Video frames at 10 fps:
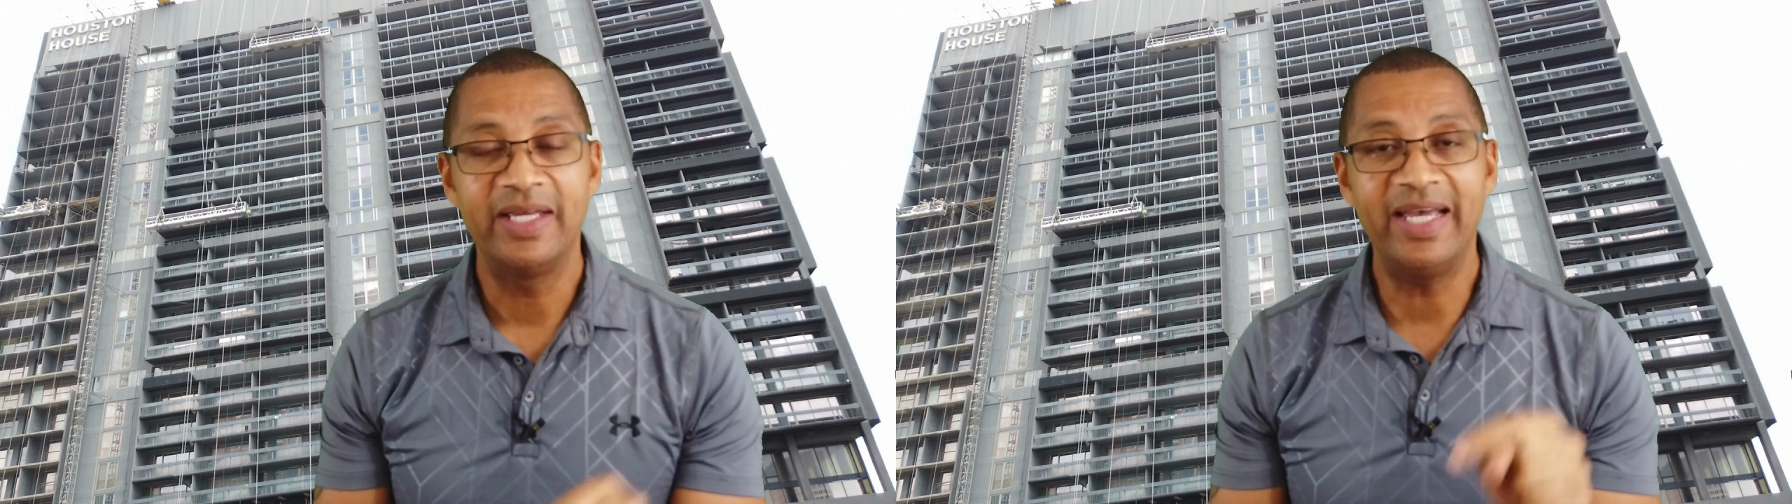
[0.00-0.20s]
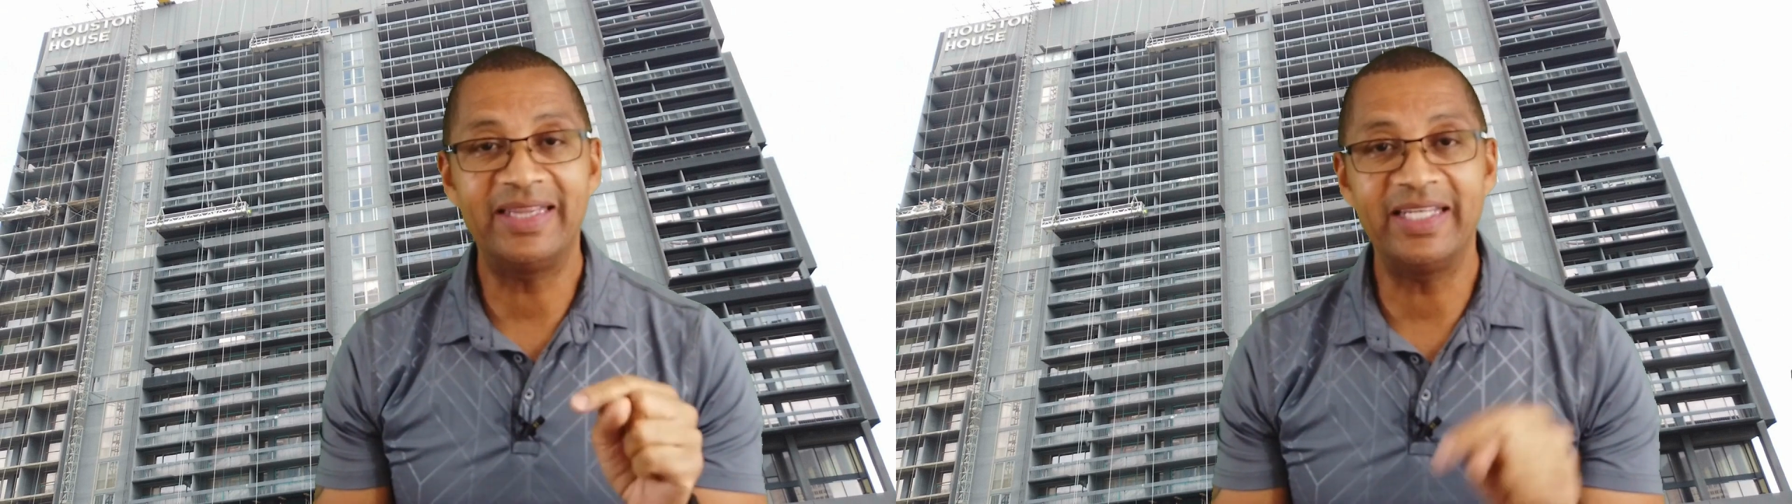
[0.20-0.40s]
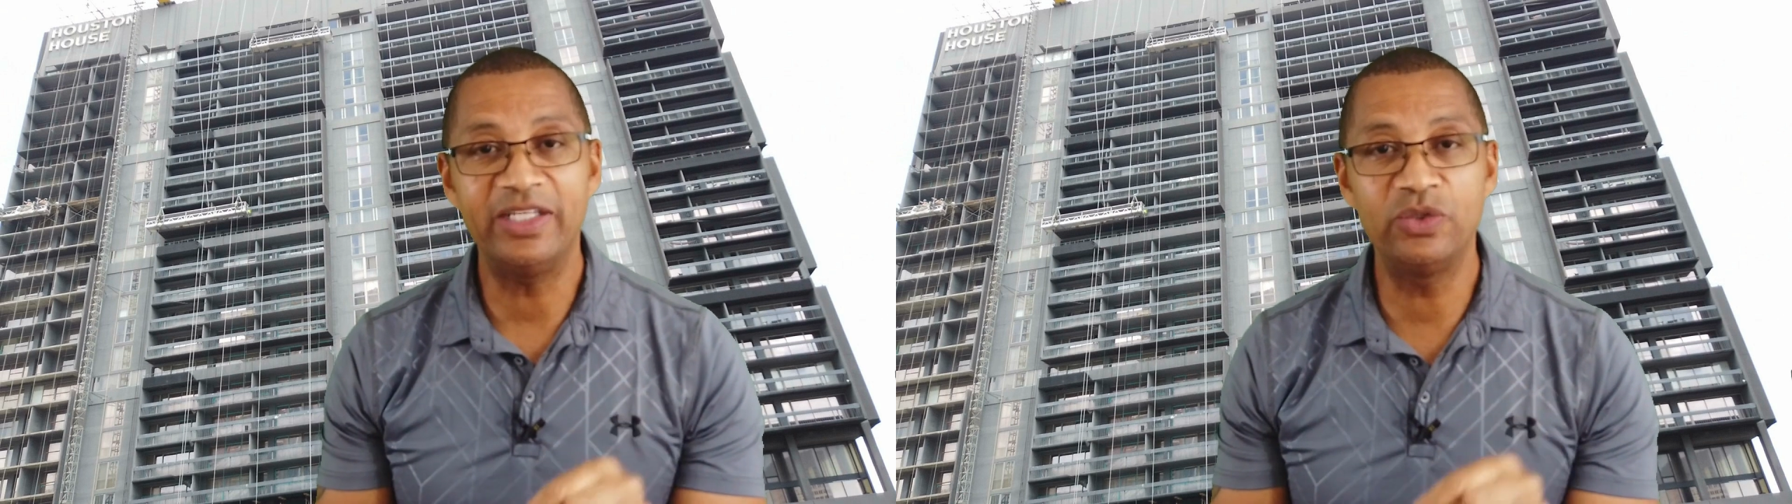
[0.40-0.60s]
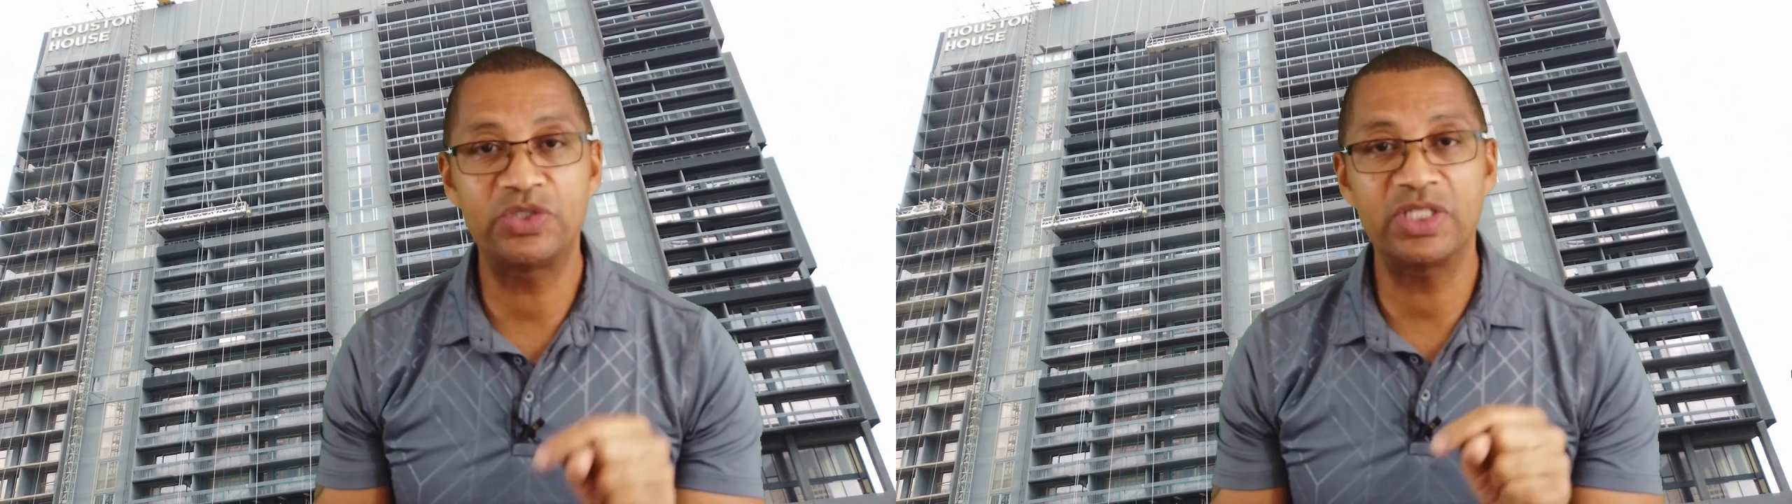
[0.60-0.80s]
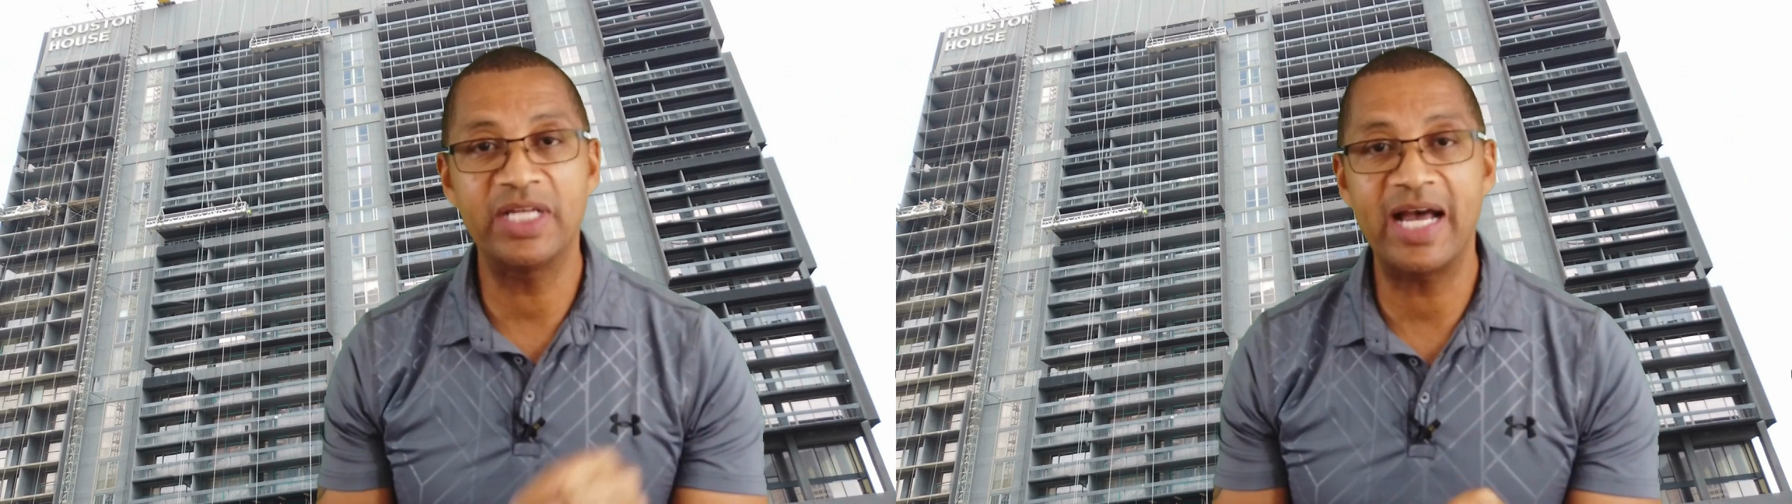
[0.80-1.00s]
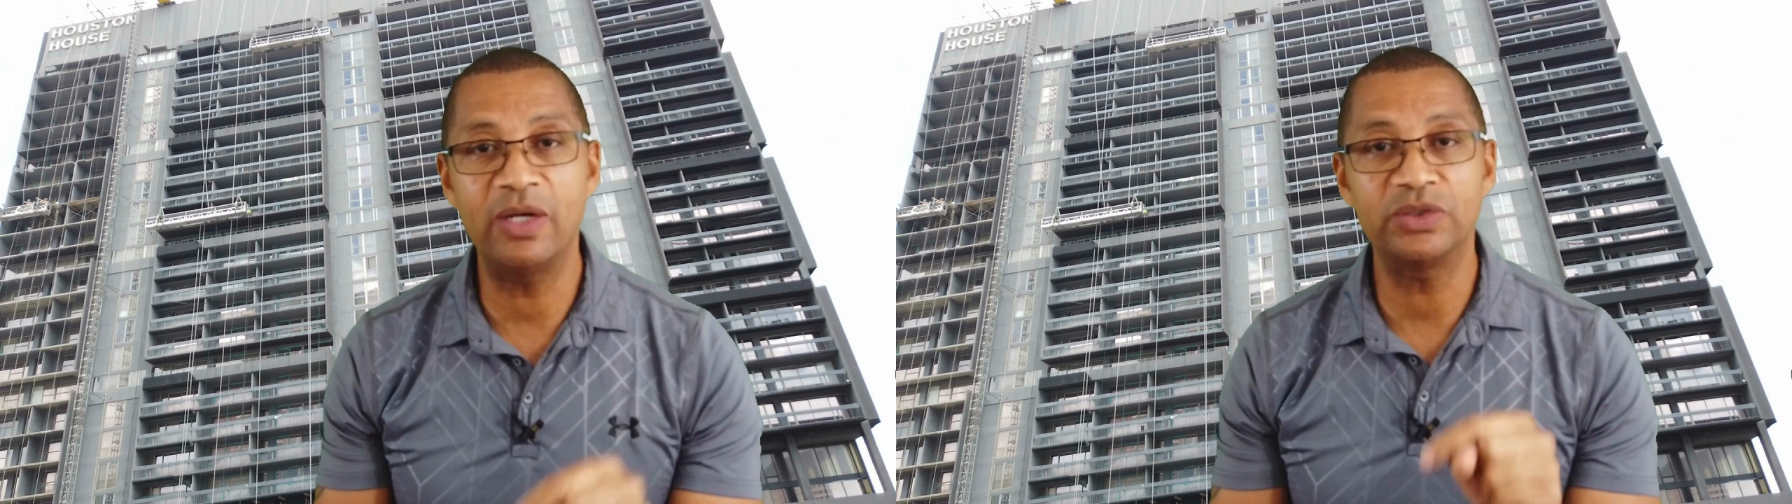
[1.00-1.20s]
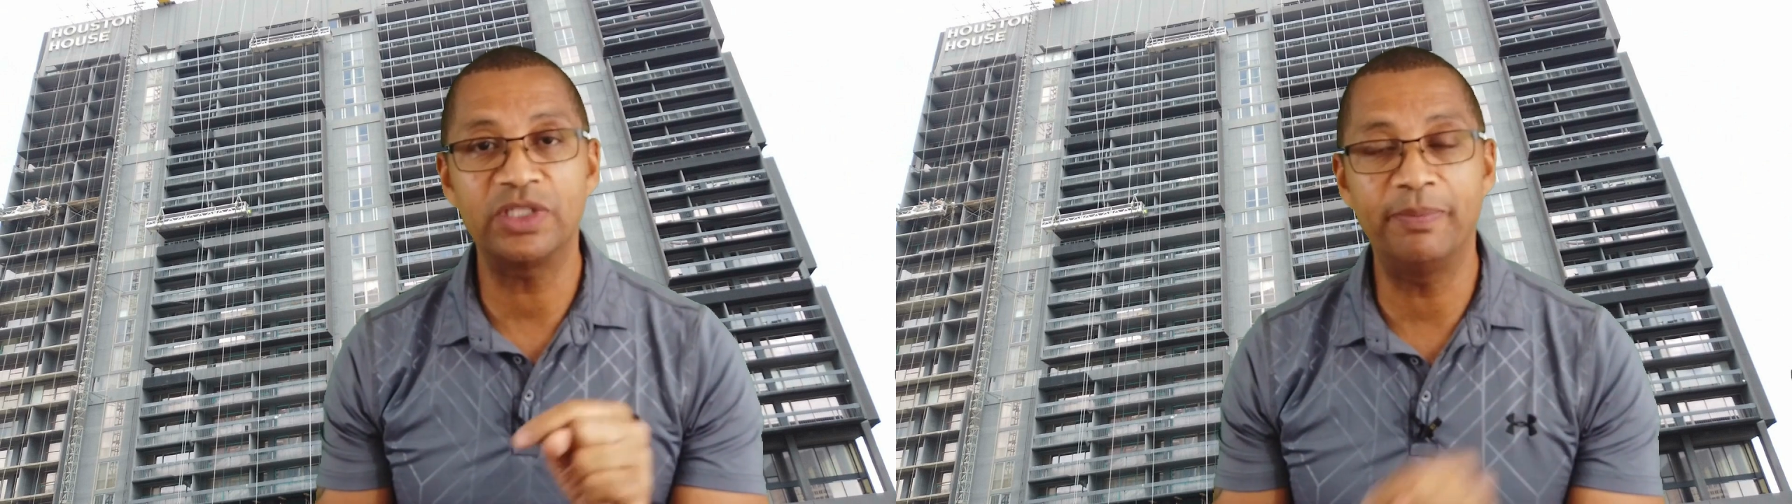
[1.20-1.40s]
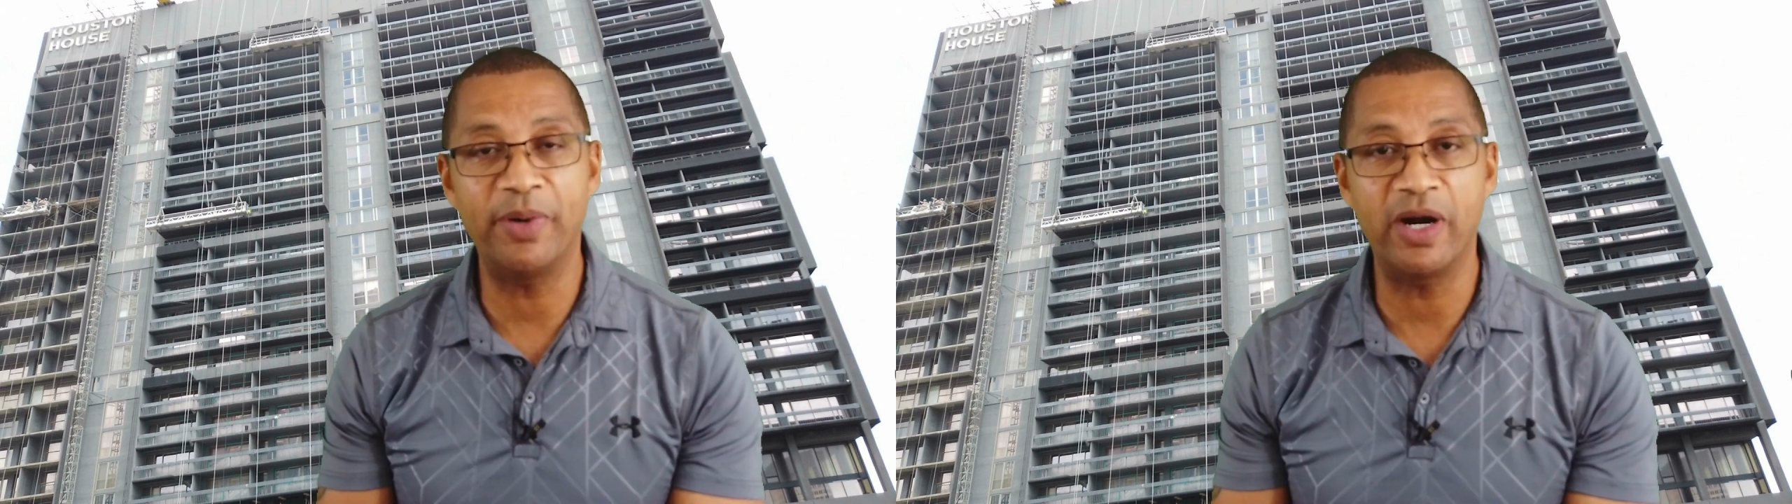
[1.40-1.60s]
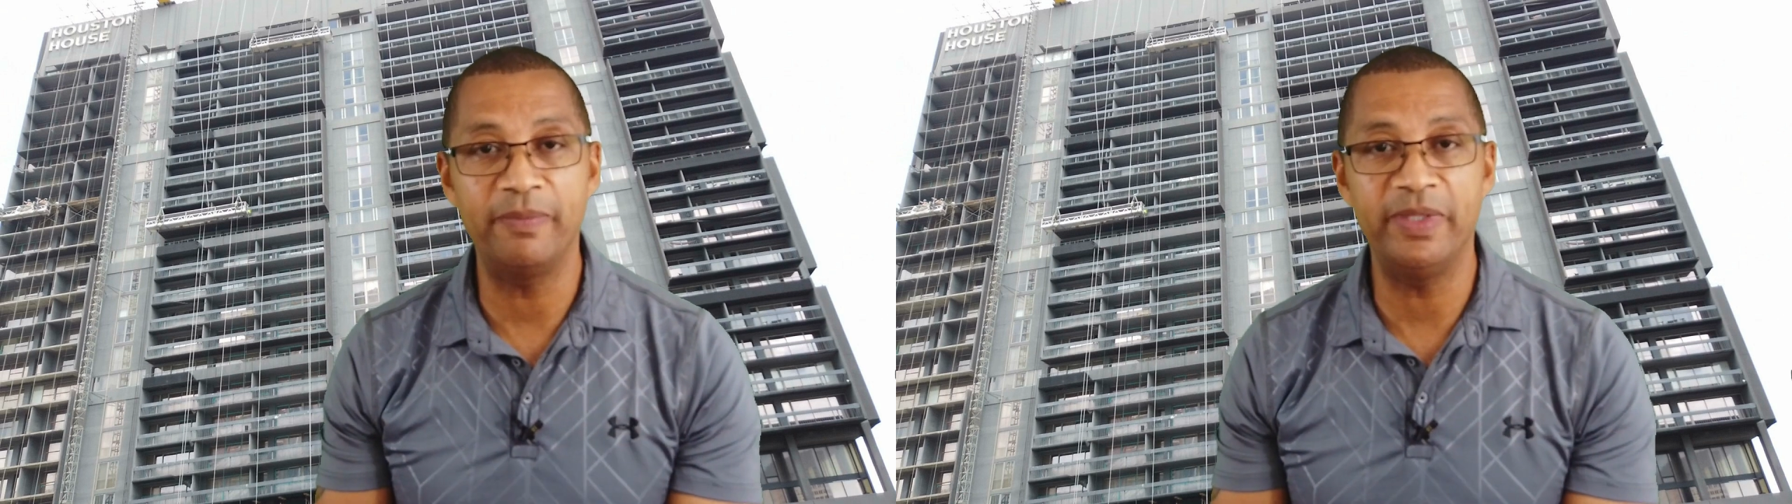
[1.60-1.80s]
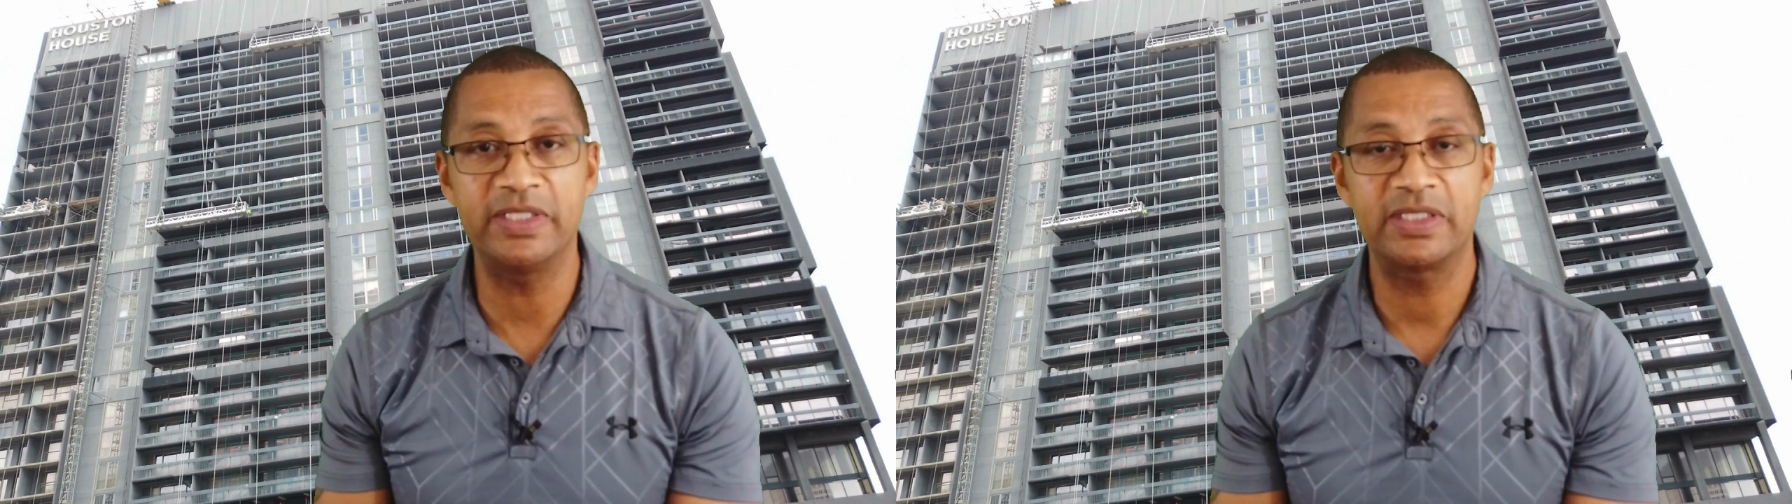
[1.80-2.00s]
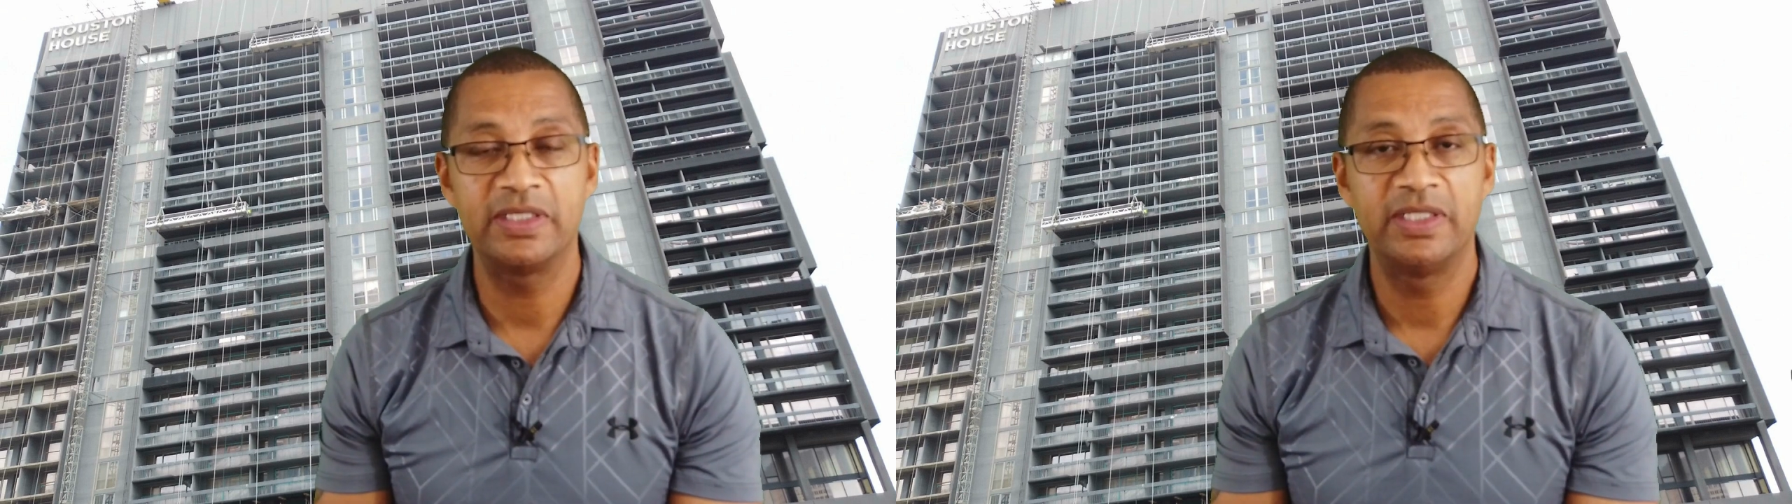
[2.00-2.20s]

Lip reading: at the Houston House Apartments.